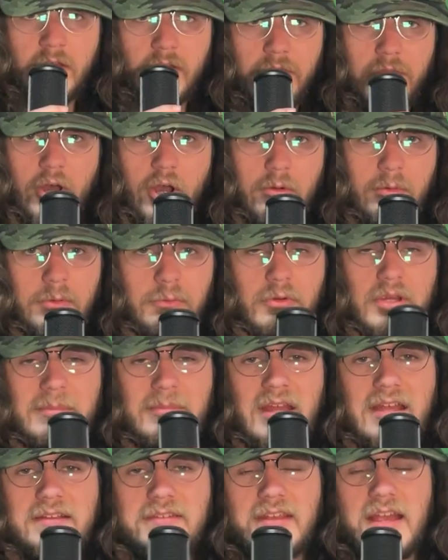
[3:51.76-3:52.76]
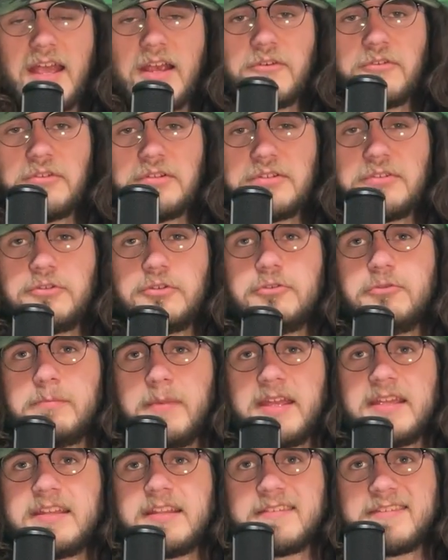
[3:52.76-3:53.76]
The Hoenn remakes actually do
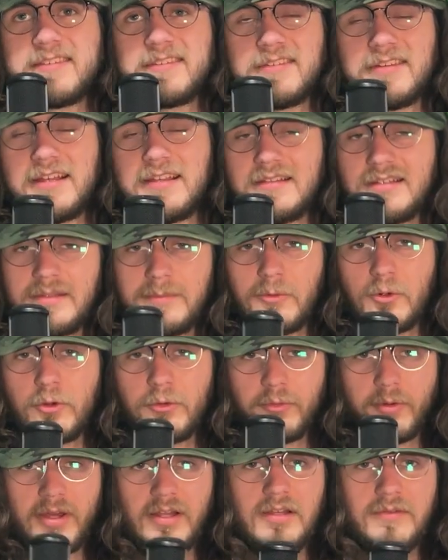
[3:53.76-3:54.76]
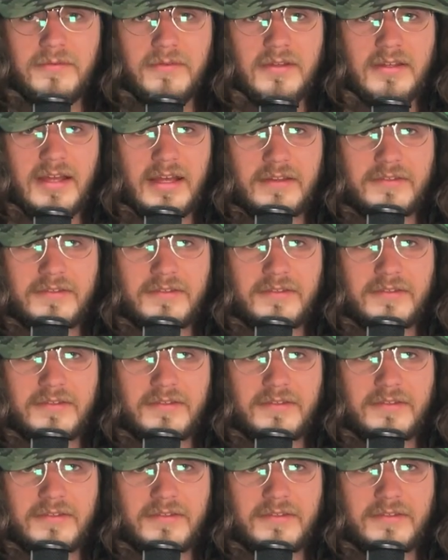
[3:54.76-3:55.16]
make it slightly more relevant,